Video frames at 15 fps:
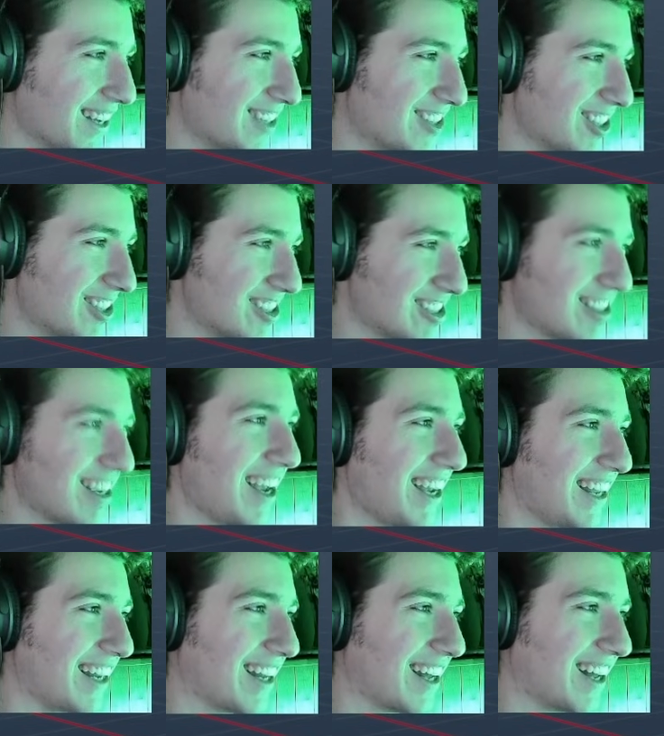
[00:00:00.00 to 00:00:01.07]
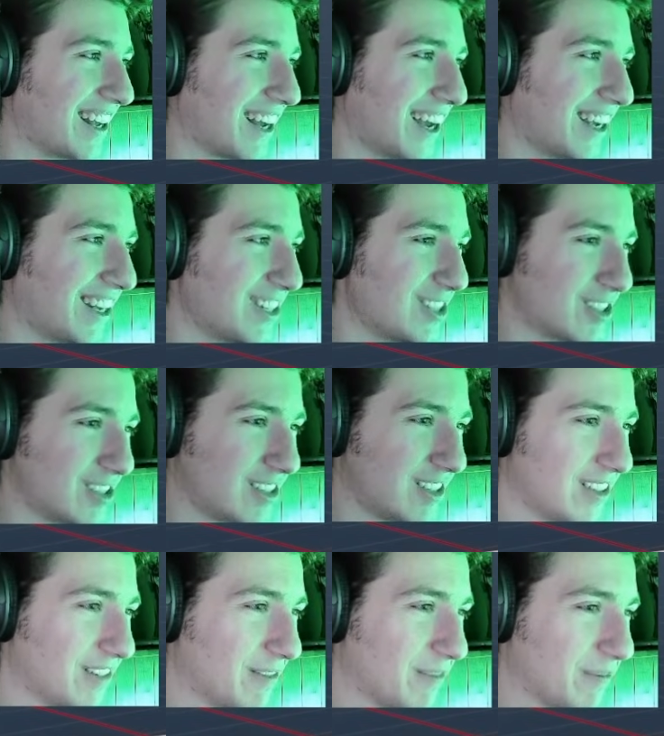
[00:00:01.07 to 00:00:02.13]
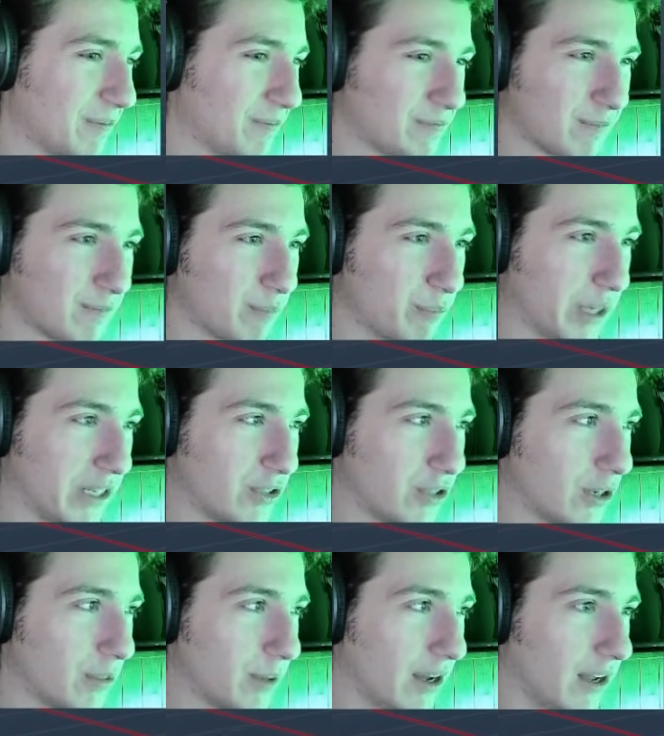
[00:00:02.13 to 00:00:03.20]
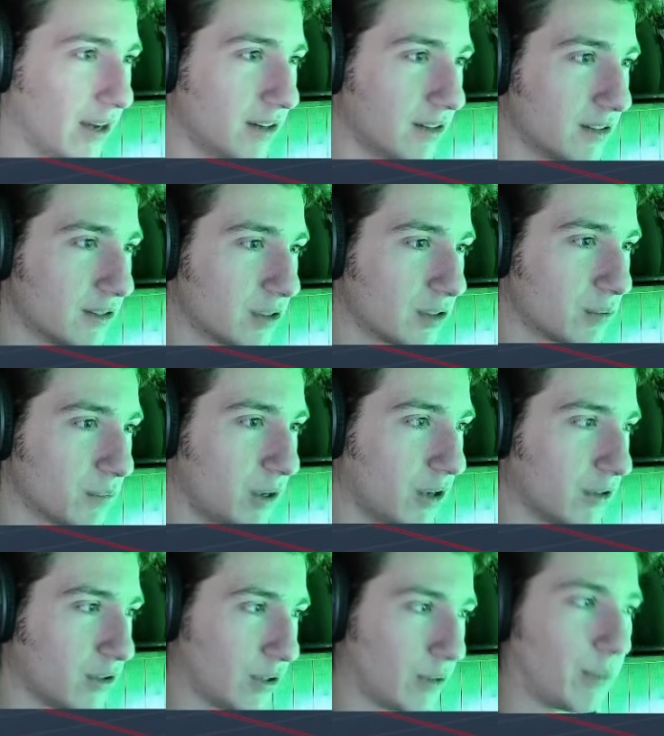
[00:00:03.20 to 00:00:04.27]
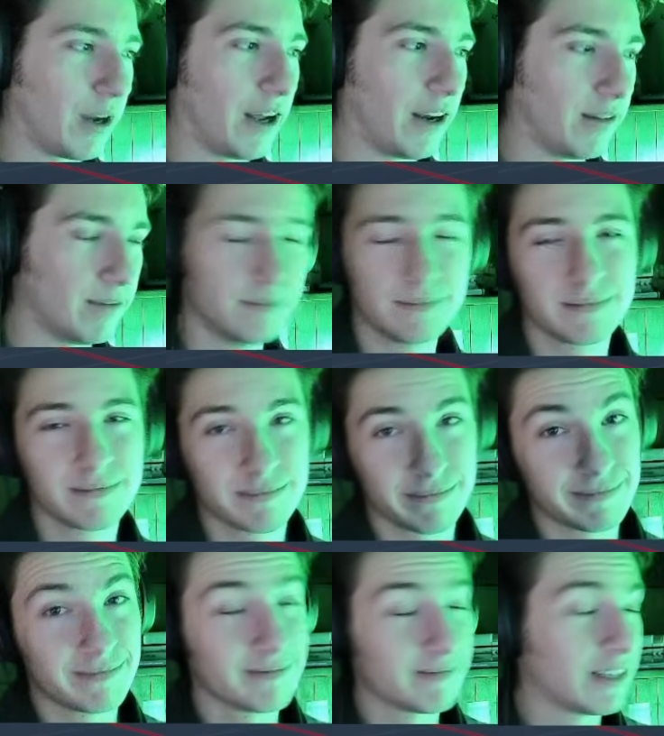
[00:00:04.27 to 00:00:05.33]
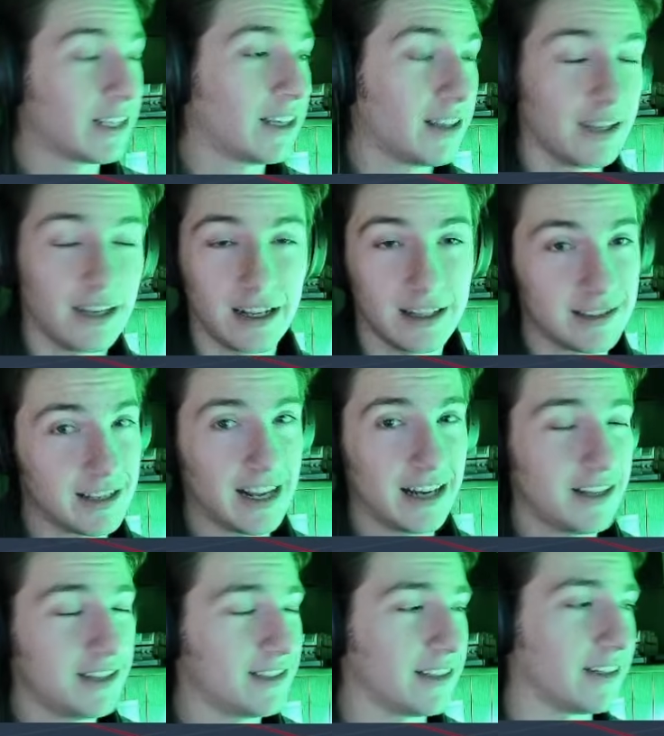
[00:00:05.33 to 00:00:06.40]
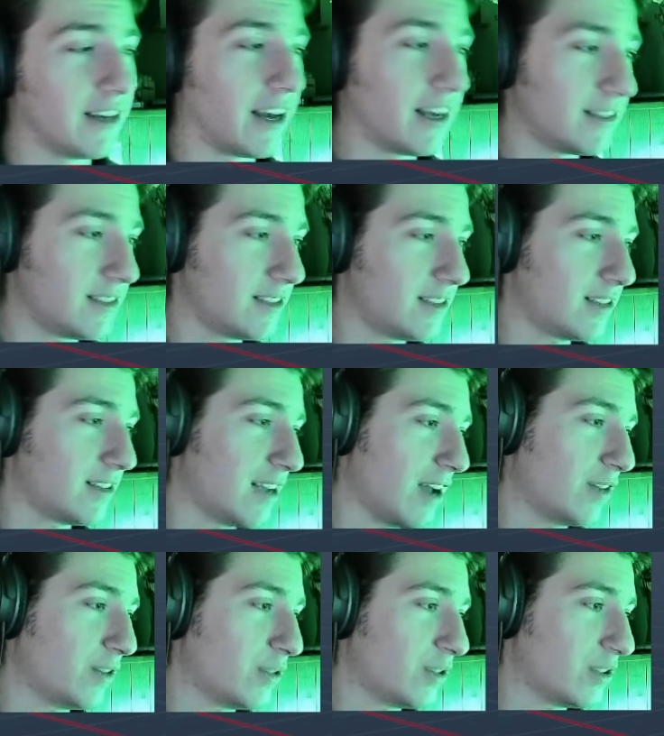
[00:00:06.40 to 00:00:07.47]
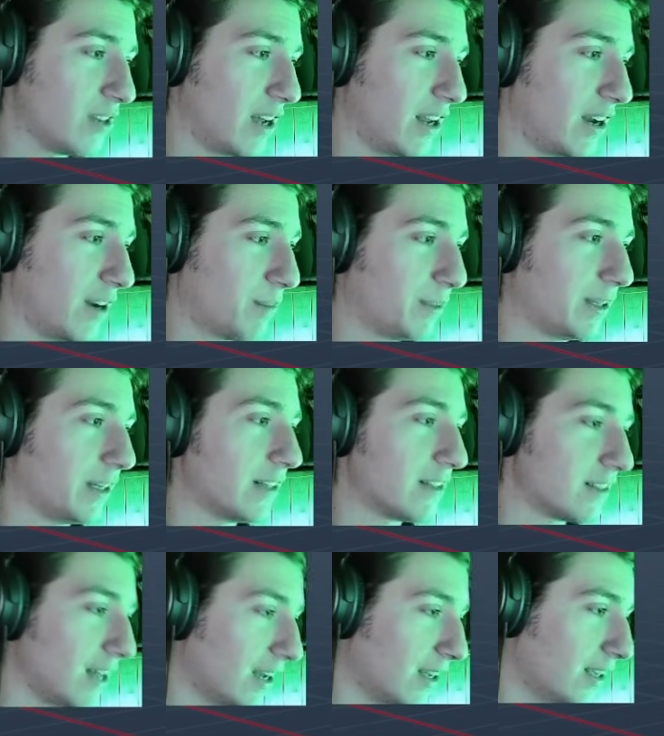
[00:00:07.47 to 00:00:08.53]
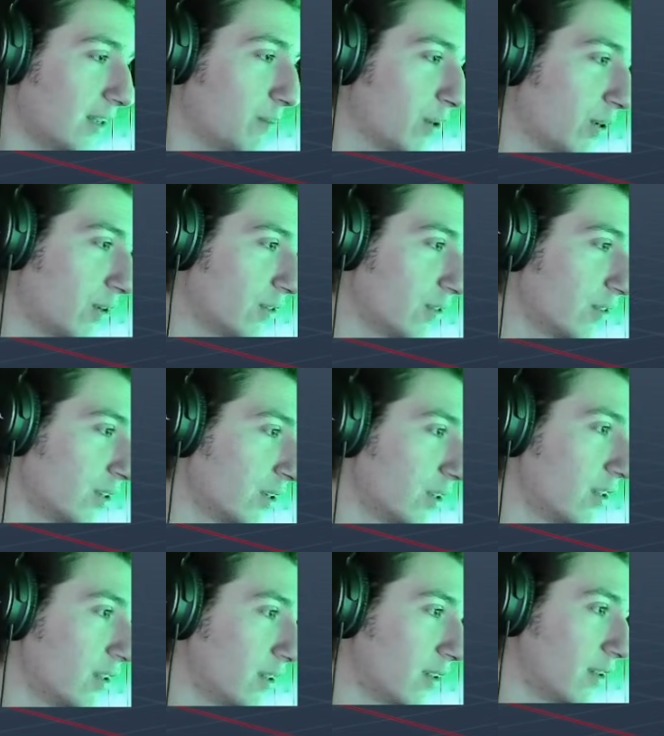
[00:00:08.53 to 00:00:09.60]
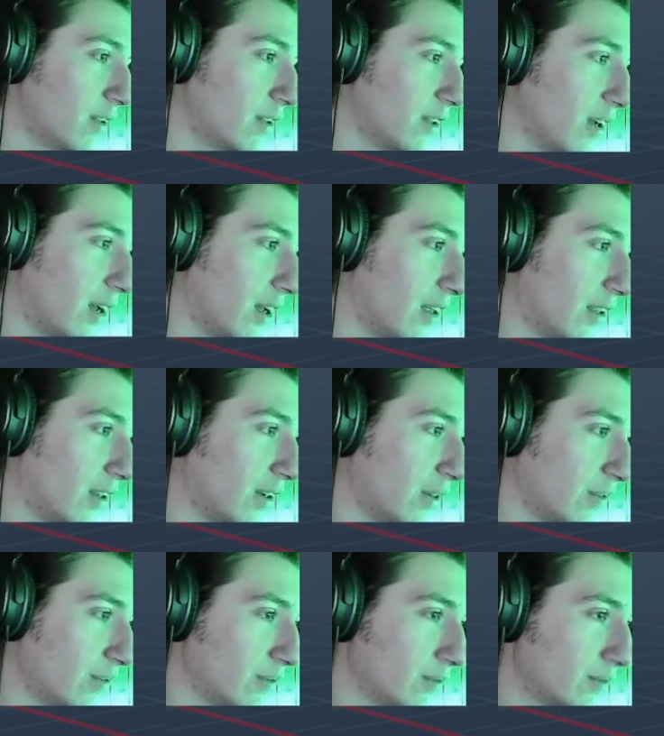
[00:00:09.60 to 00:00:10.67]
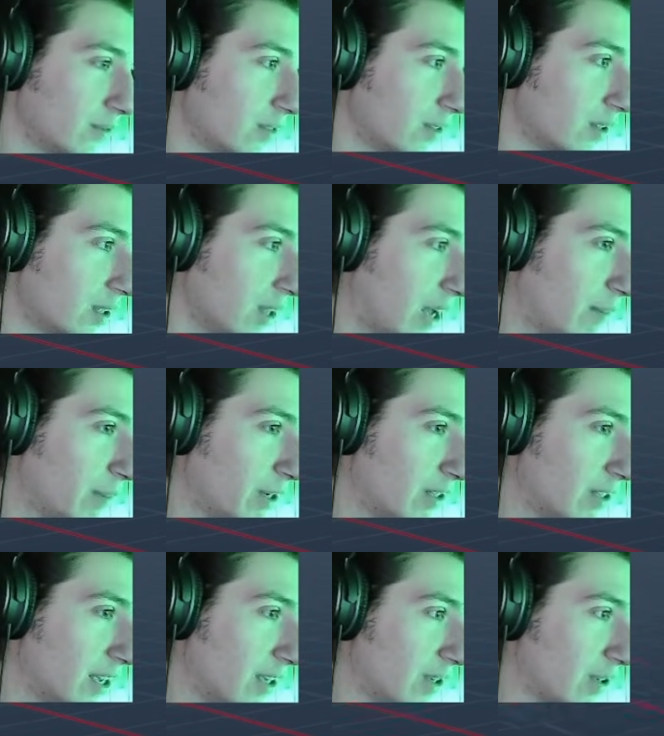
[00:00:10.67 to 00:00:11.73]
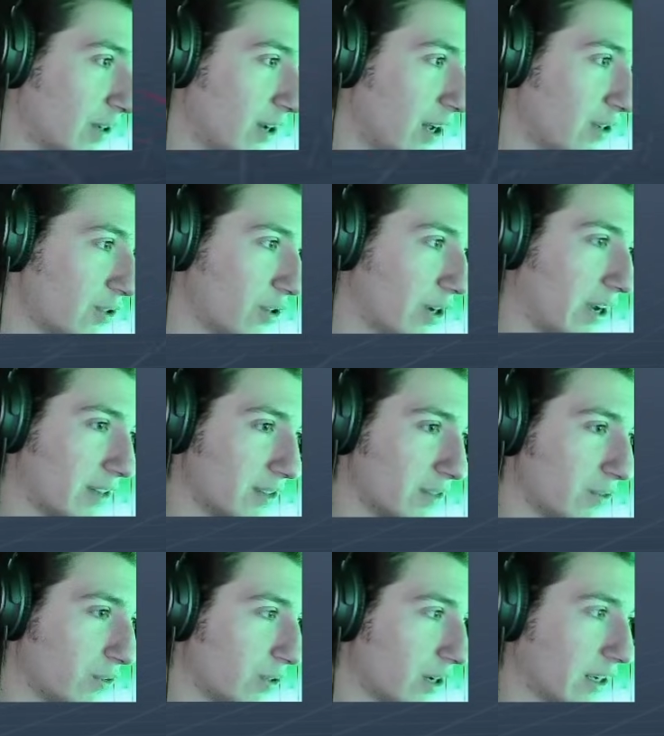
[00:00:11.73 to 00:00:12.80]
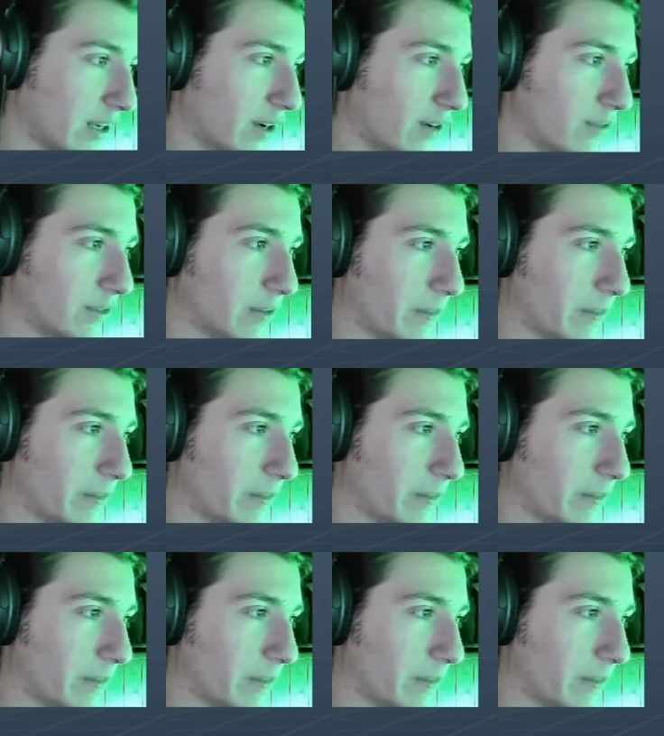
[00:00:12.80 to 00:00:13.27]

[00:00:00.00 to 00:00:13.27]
insane. Like, I can just big turbine, small turbine. It's that easy, guys. This is how you design airplanes. Lockheed Martin, I'm going to take your contracts if you're not careful.